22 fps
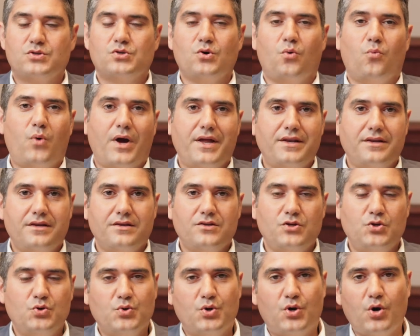When
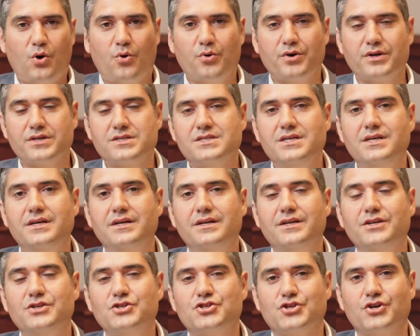you go to see
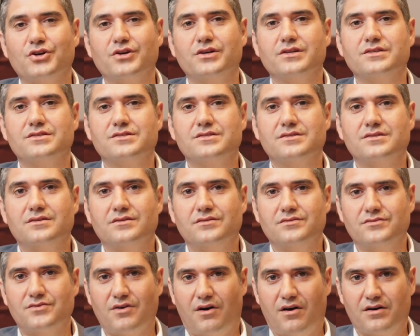an insurance
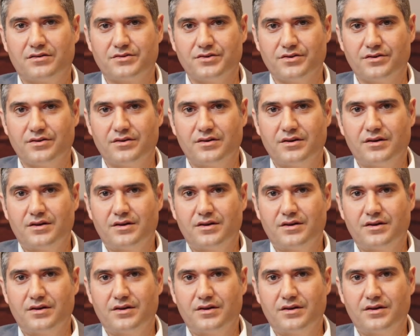doctor,